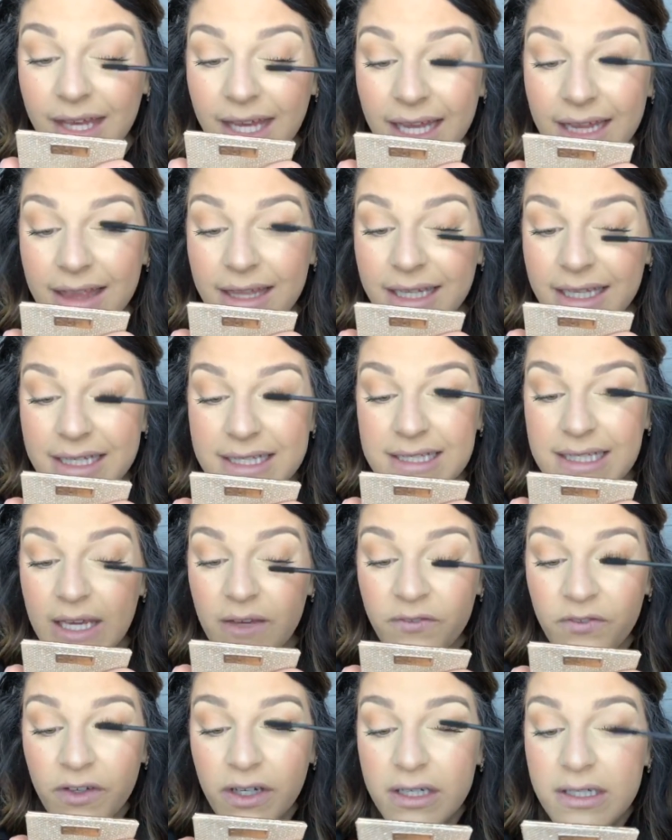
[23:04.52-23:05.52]
And like,
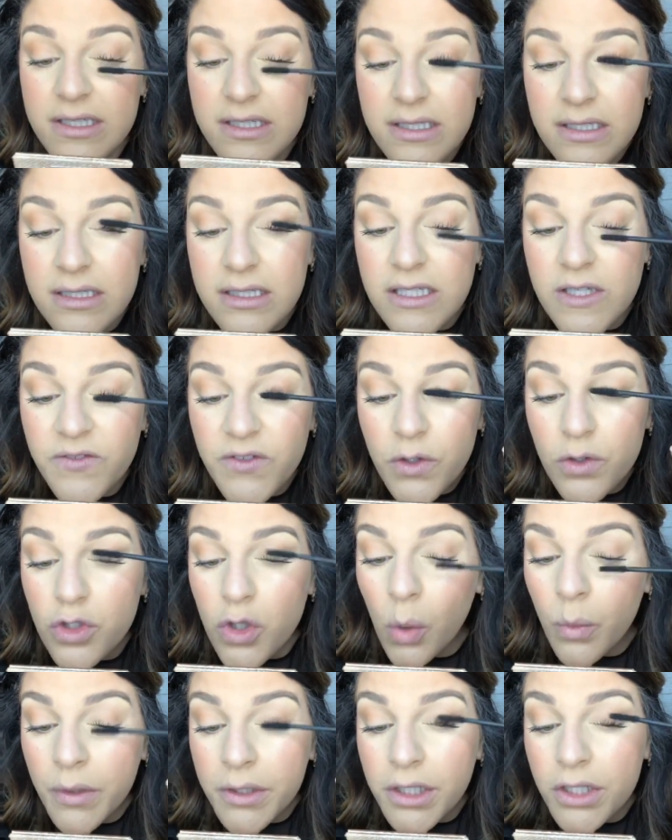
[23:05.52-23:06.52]
say for instance, if you
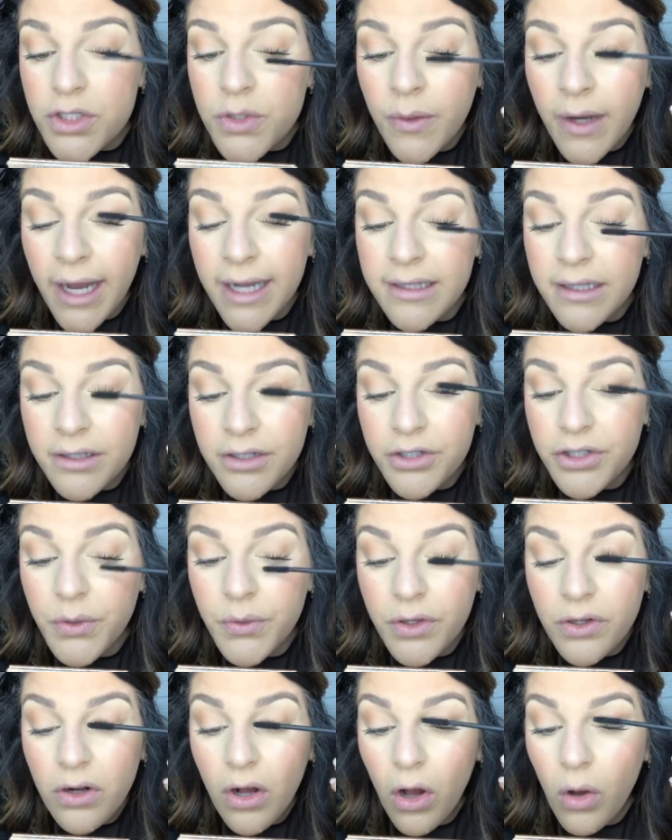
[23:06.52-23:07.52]
don't want to do eyeliner, you
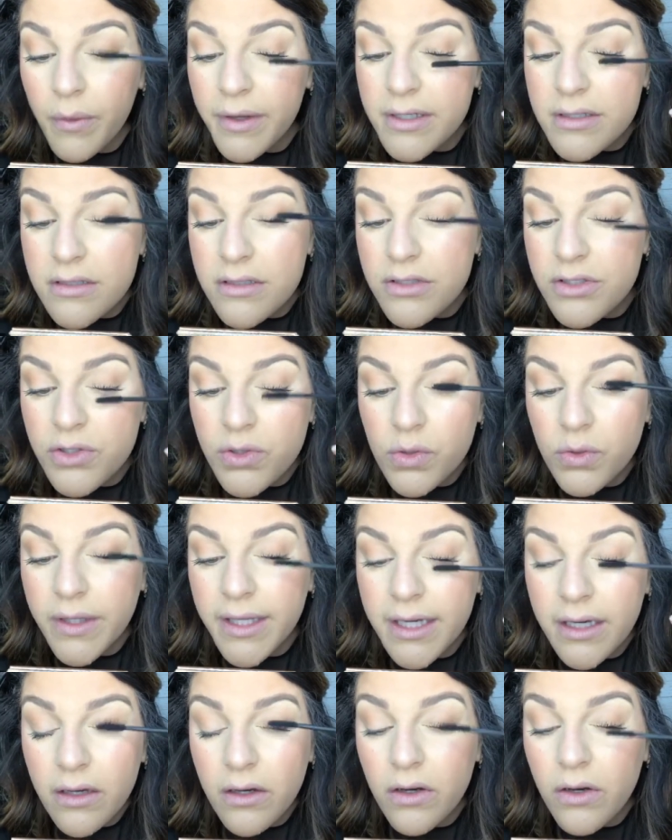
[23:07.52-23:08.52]
can always do
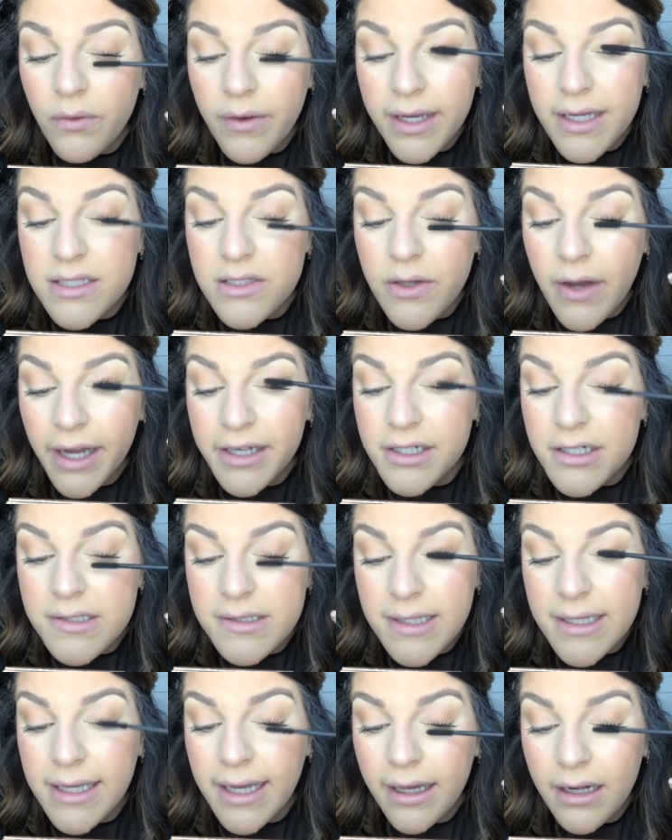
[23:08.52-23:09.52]
like, okay, so I
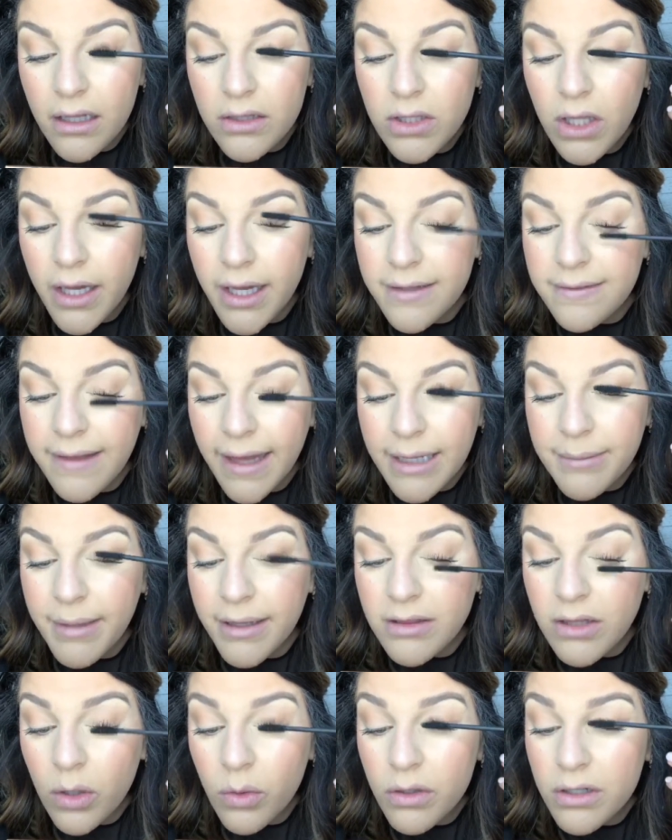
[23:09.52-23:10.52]
just like kind of line
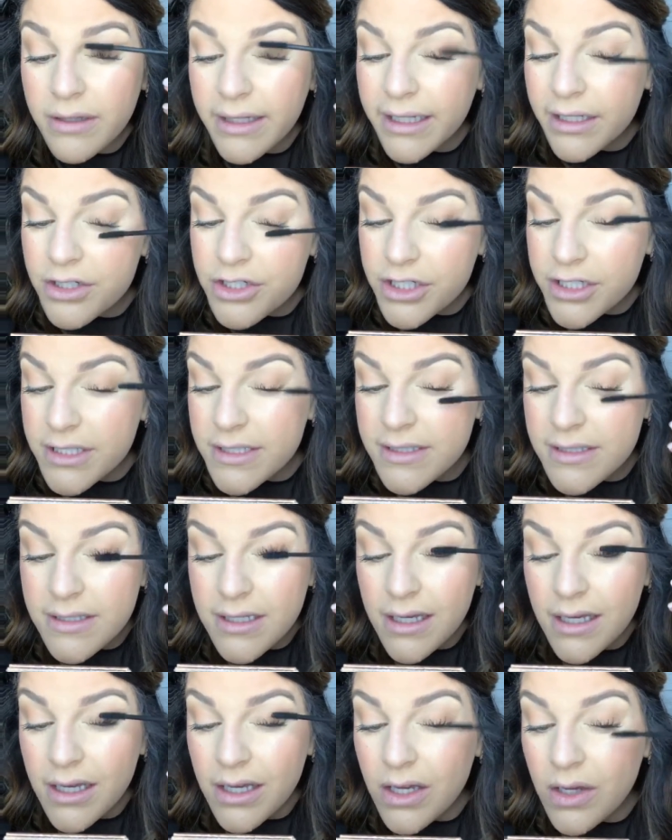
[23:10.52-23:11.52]
my lower lashes
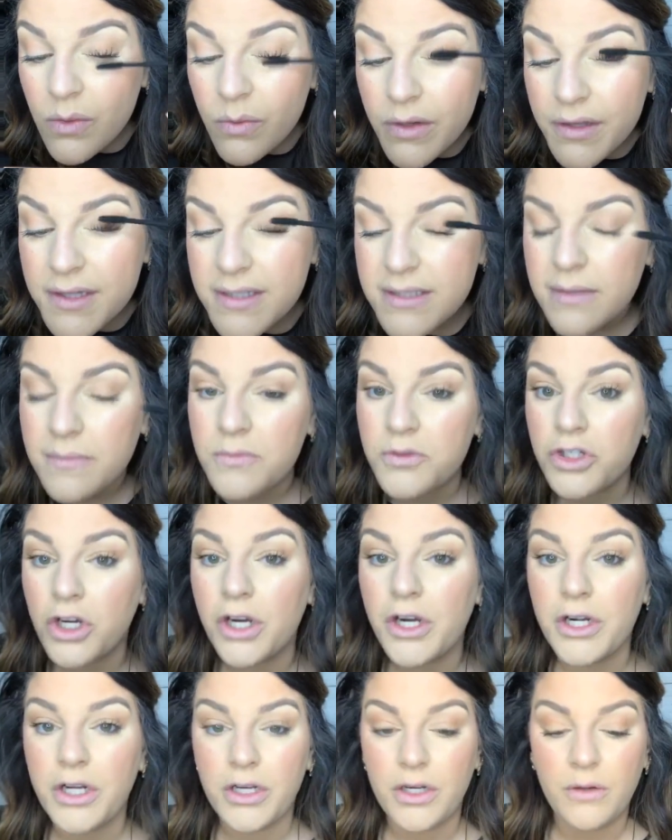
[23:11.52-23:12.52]
with some
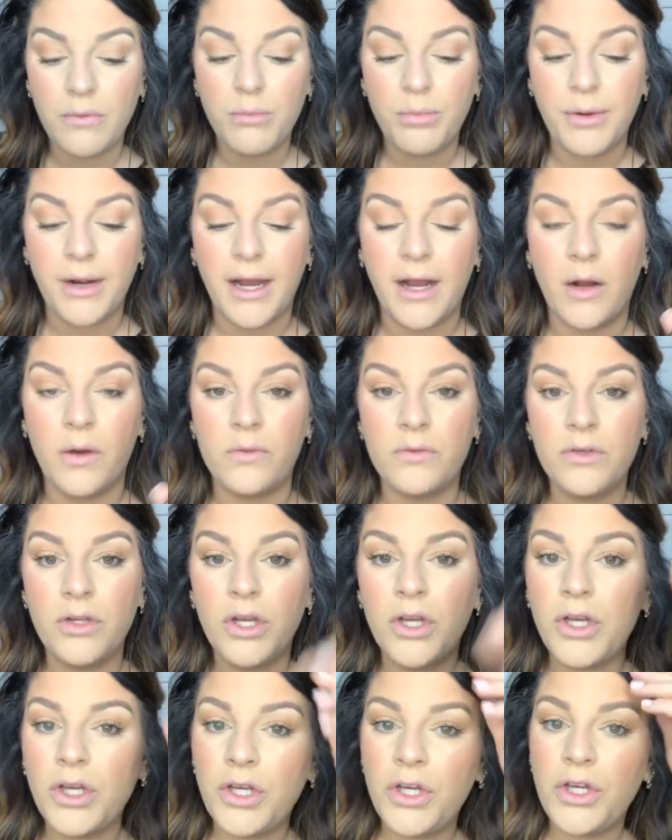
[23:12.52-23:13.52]
dark brown.
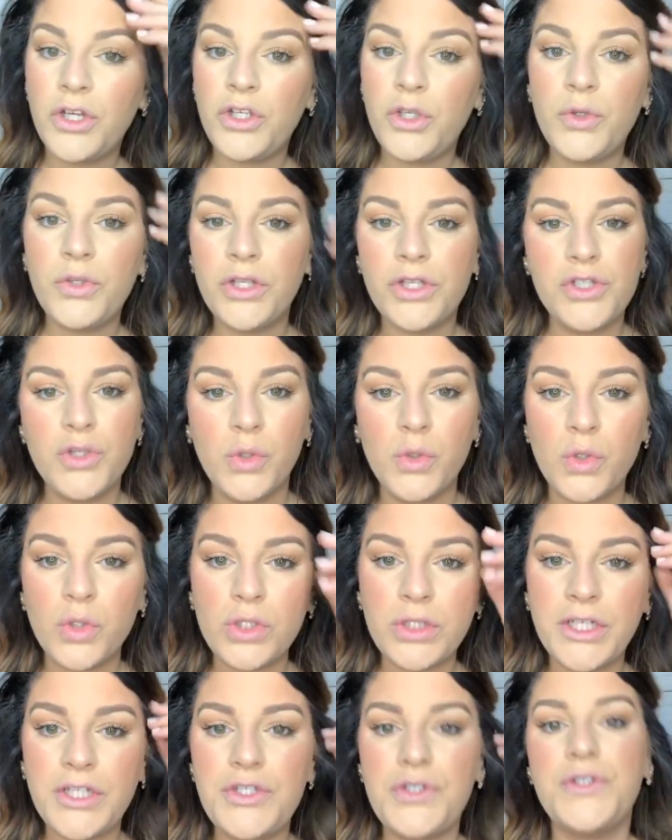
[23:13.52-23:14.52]
You could
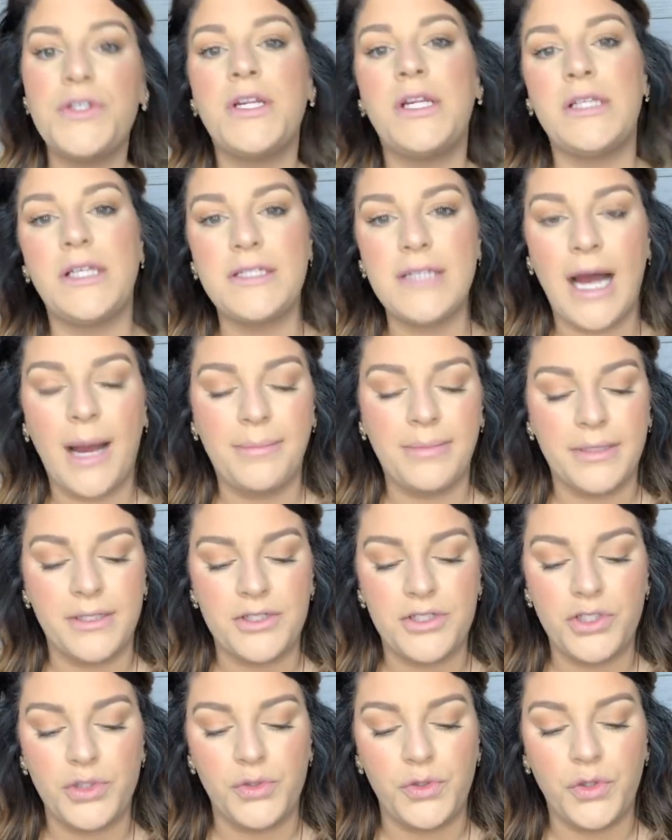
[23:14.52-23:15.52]
totally do that on the top
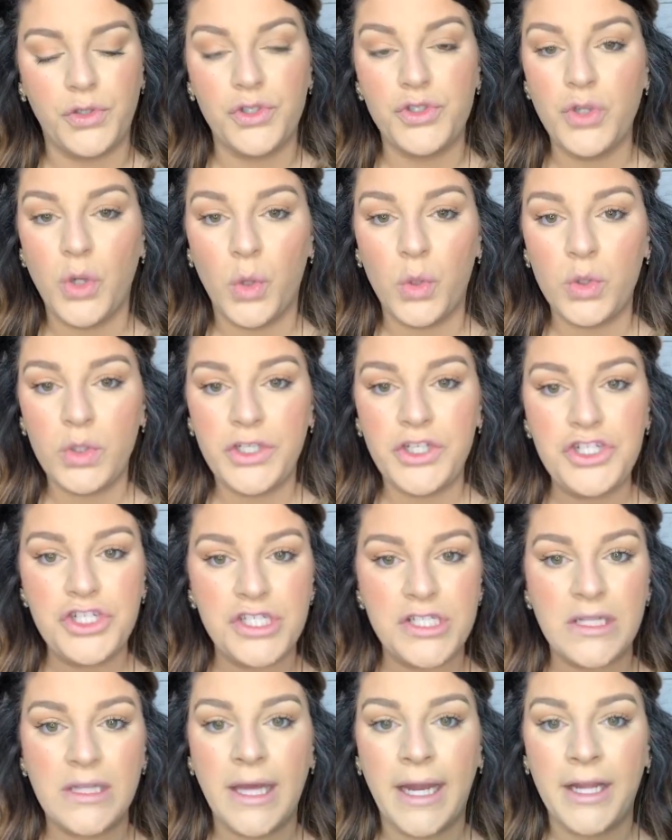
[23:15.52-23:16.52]
lid too. You could totally
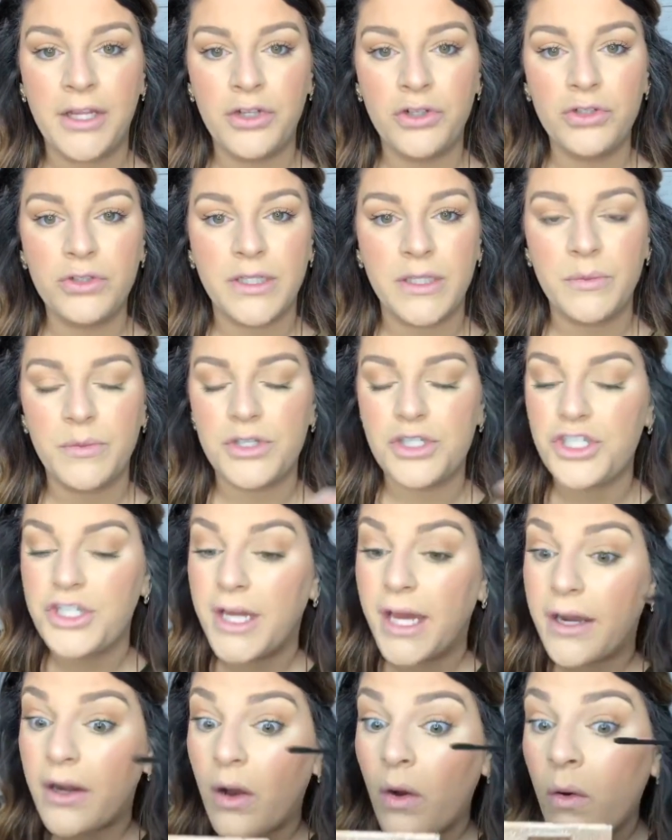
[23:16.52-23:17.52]
just line your lid with
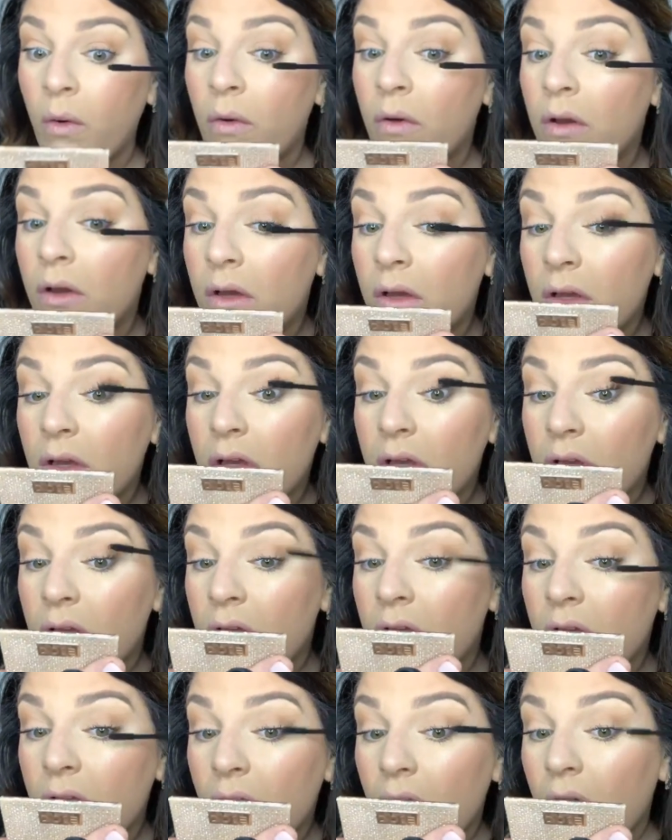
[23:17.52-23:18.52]
shadow.
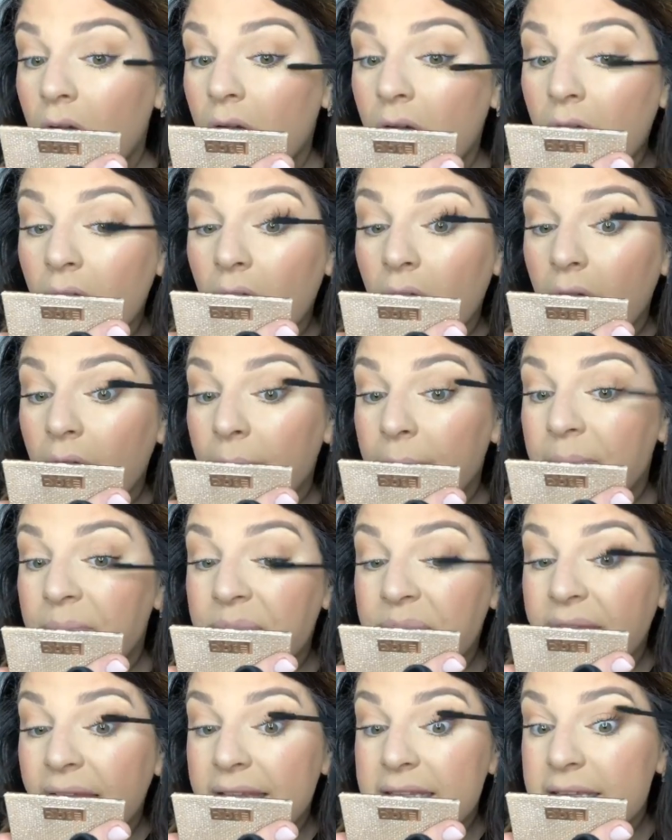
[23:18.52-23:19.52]

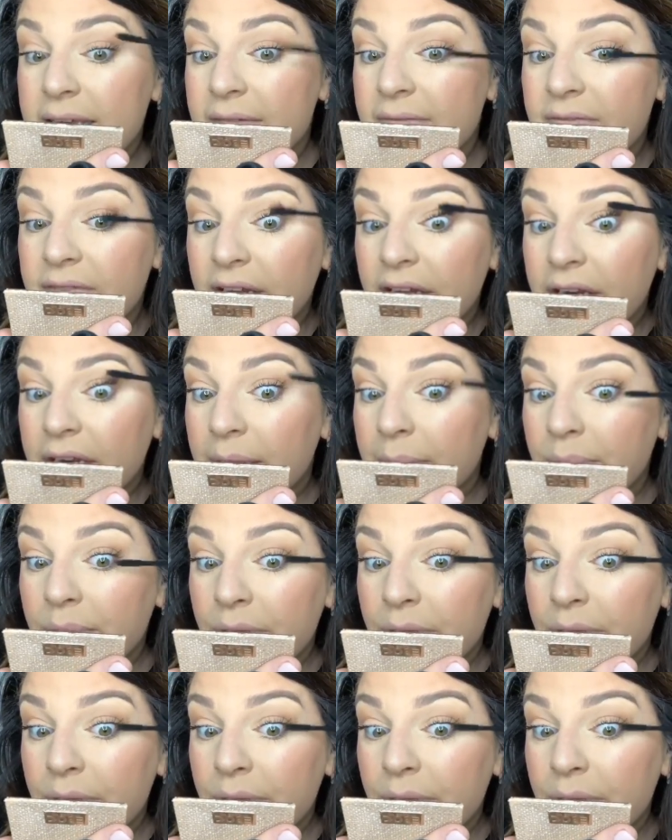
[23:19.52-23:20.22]
That's a very